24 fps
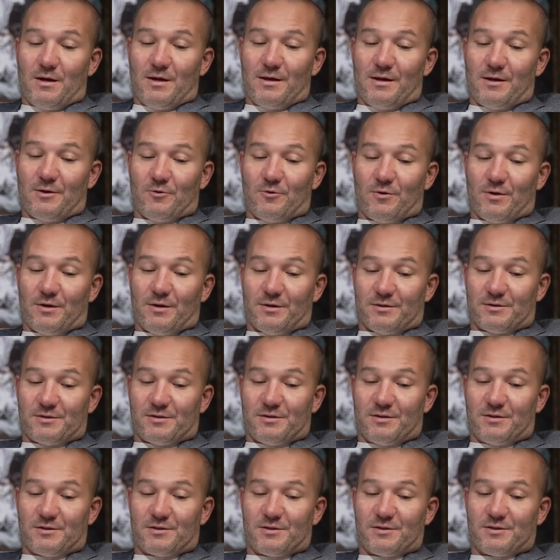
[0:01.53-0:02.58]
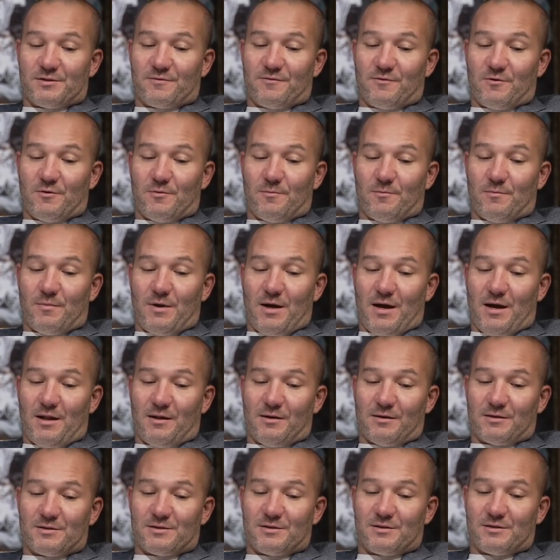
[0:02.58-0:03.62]
Here it is. This is from
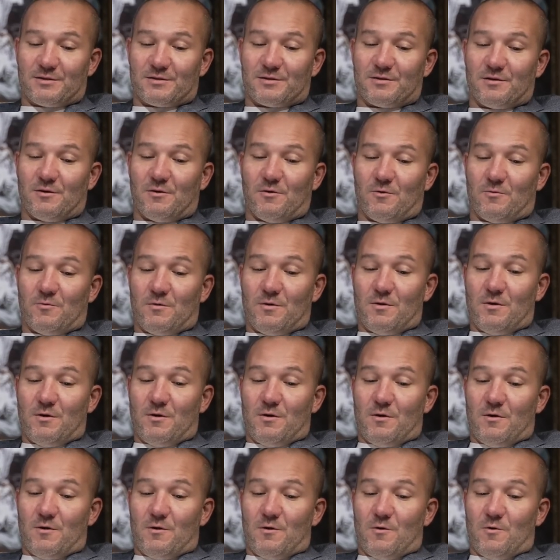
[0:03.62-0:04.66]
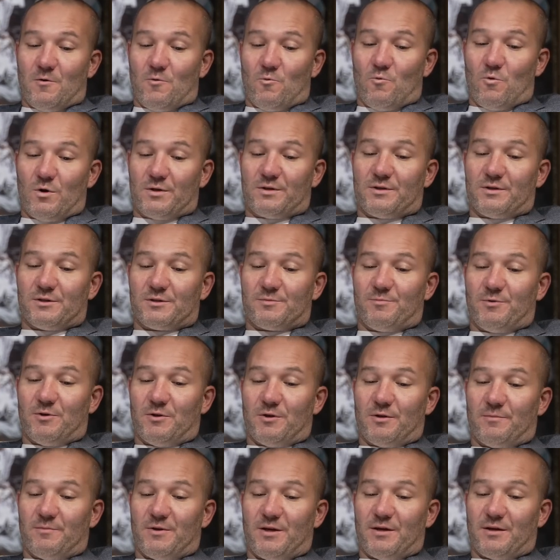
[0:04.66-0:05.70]
Alex Tissot. What does
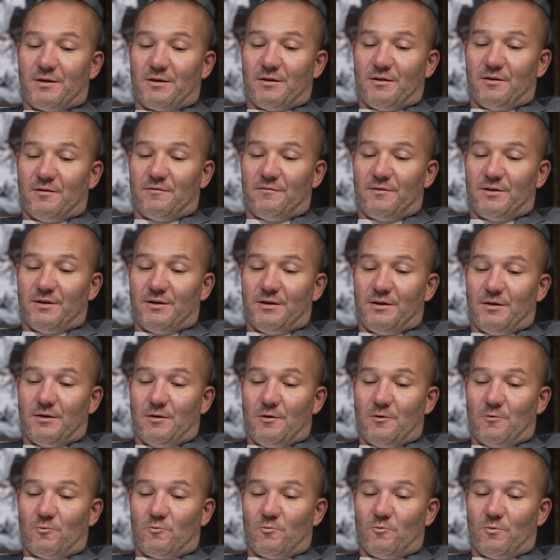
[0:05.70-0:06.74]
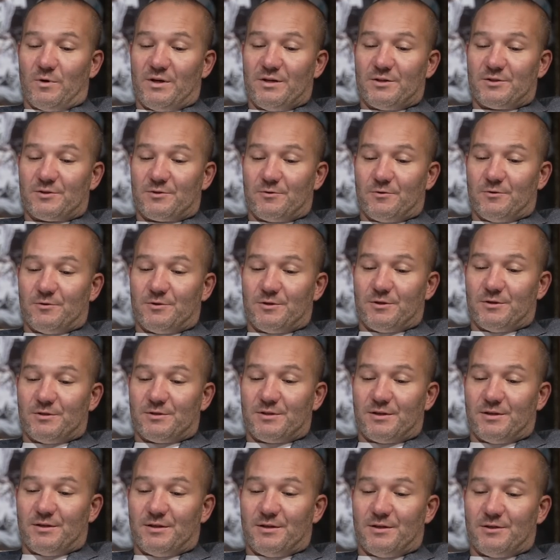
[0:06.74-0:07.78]
Billy make of the resurgence
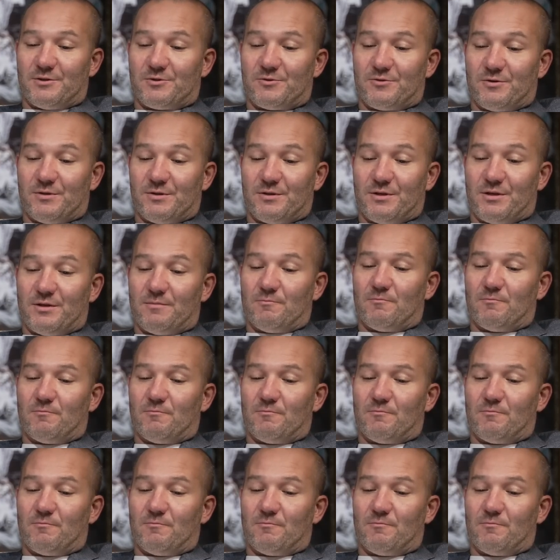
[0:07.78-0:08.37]
in interest